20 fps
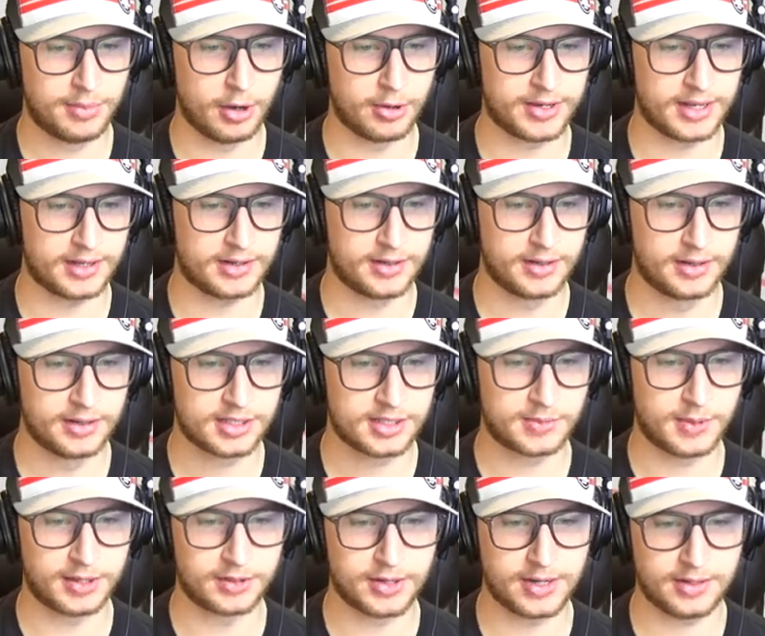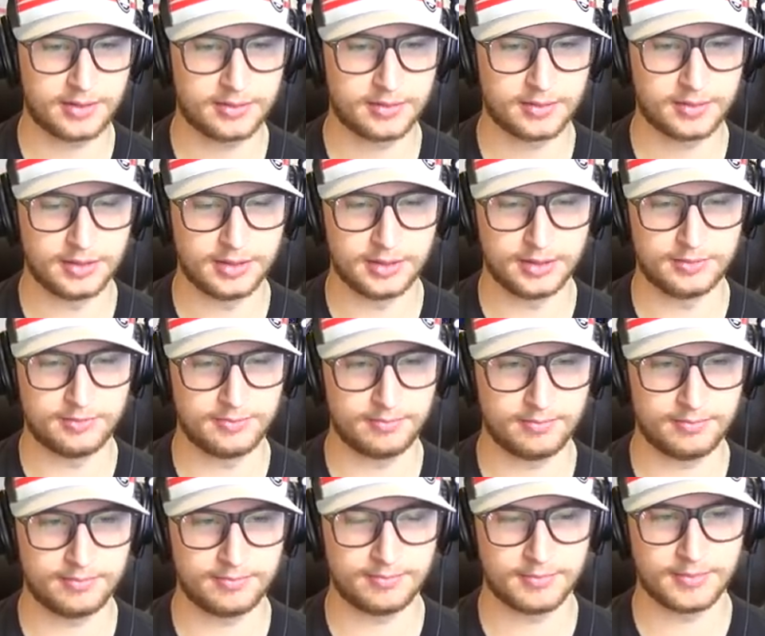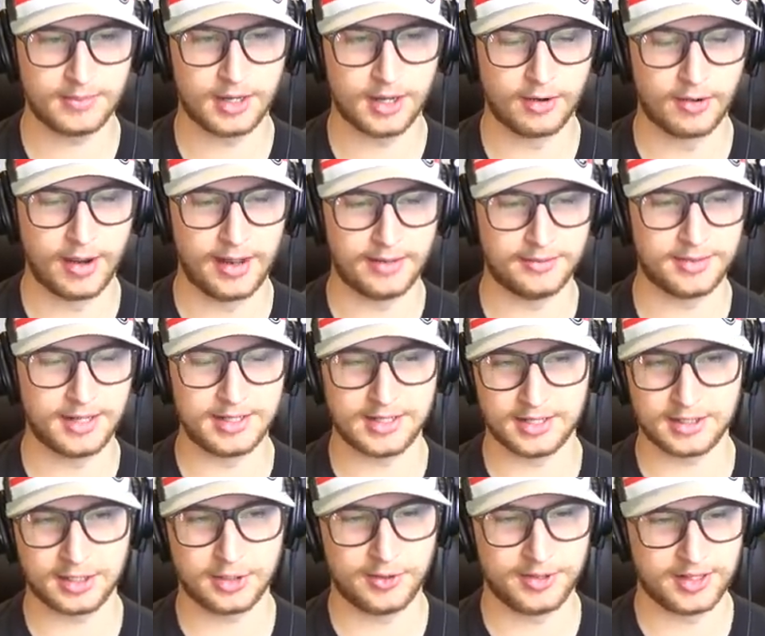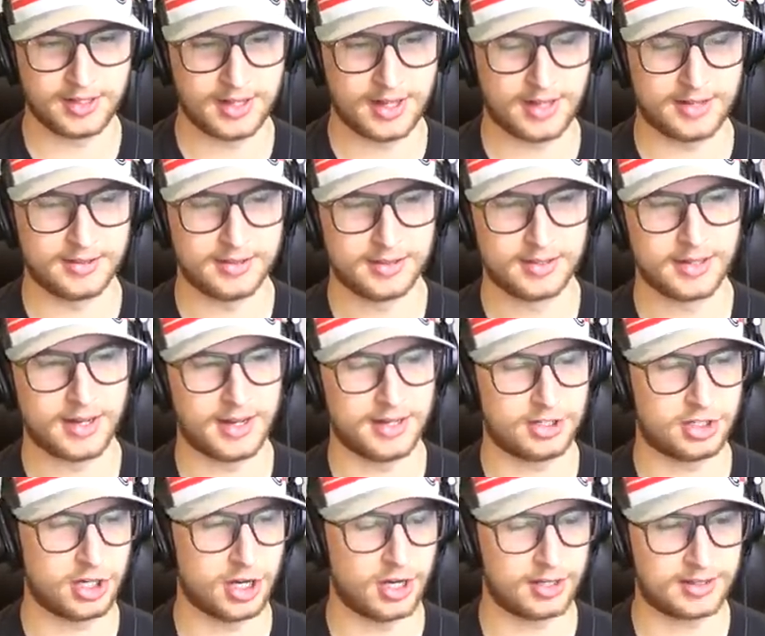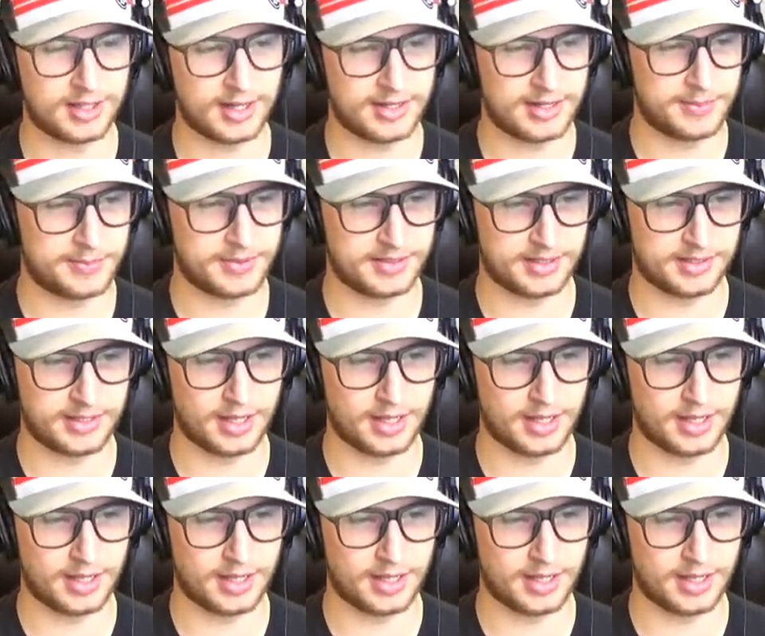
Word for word: poke it, smother it. Mm. All right, it didn't go in the net. I chalked that up as a